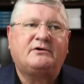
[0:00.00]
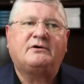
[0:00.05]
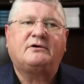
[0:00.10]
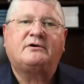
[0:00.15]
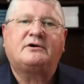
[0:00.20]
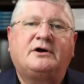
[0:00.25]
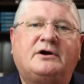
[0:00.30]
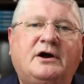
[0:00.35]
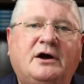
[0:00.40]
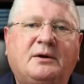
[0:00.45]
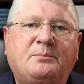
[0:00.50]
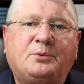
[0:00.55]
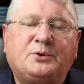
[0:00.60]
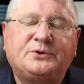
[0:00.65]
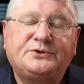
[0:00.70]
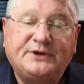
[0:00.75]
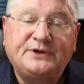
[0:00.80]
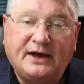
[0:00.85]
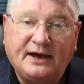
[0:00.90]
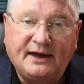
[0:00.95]
there are a
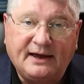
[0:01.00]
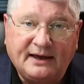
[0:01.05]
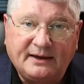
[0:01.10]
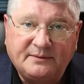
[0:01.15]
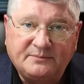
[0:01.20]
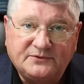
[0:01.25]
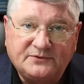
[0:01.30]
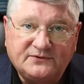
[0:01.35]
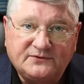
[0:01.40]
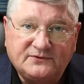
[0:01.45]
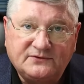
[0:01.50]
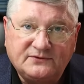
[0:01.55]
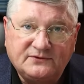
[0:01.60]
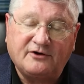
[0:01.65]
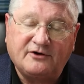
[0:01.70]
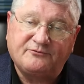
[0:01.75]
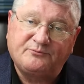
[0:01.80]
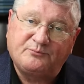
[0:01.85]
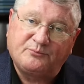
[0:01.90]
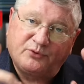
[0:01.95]
couple types
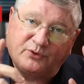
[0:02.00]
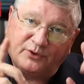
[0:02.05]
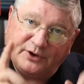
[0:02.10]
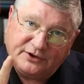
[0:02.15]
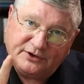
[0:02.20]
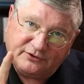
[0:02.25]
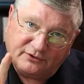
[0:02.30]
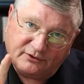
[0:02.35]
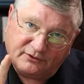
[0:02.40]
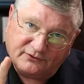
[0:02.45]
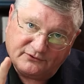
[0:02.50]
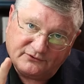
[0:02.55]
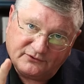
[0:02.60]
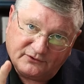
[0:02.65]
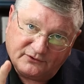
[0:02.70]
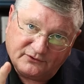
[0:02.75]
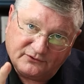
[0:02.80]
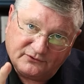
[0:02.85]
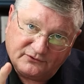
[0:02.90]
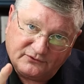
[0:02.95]
of
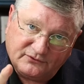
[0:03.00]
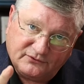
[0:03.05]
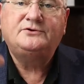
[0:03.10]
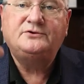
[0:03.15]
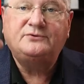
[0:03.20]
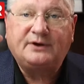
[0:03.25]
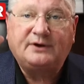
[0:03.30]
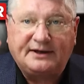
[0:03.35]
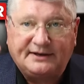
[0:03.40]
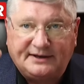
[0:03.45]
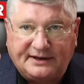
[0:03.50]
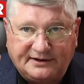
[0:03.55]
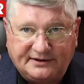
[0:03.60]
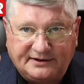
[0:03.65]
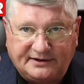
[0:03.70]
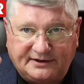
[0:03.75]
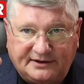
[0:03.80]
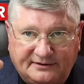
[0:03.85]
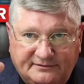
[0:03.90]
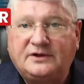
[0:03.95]
precursors to
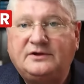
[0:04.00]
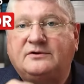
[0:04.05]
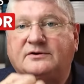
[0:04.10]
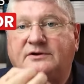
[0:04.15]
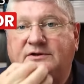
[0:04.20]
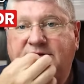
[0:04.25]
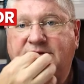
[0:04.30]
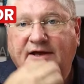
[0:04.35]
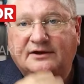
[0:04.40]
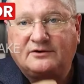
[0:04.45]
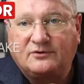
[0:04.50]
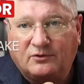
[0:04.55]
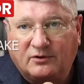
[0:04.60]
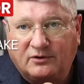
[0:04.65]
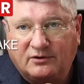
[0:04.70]
NAD that you can take